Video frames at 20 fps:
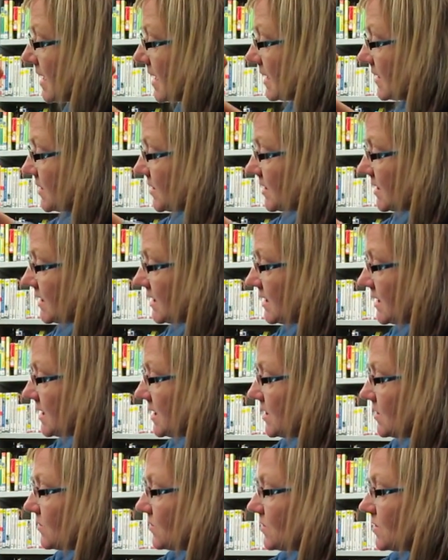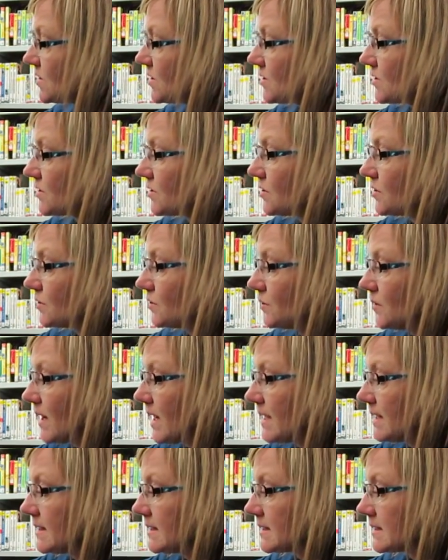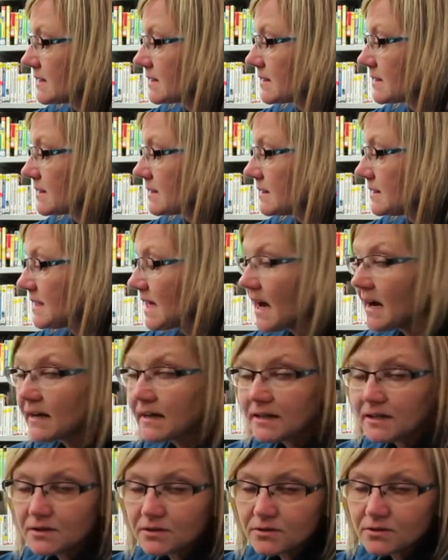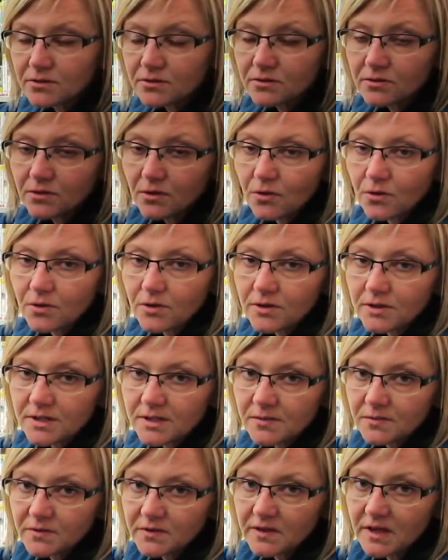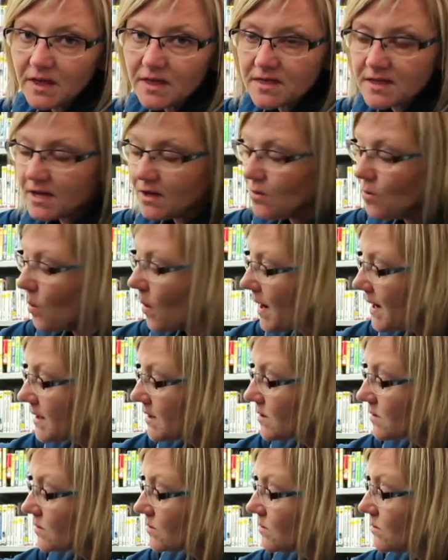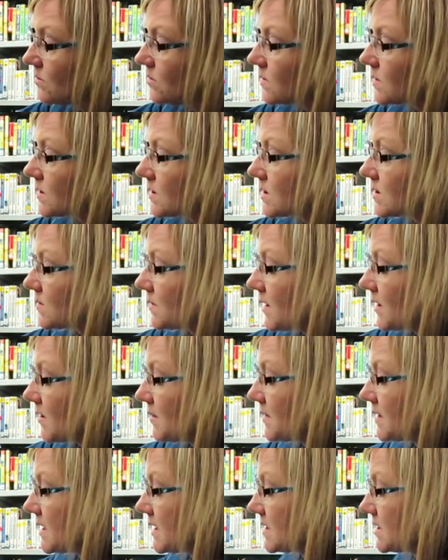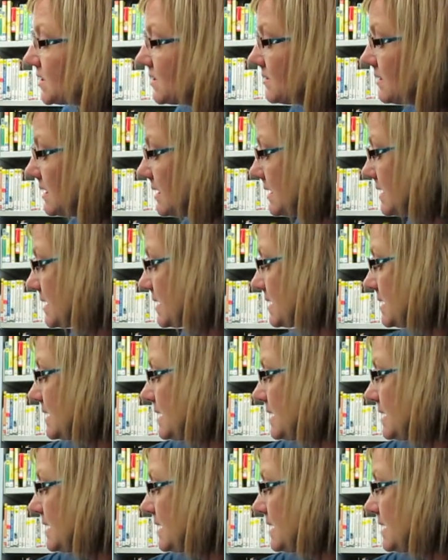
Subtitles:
is you need to use your glue, and it's the tacky glue or some really thick white glue works well because you need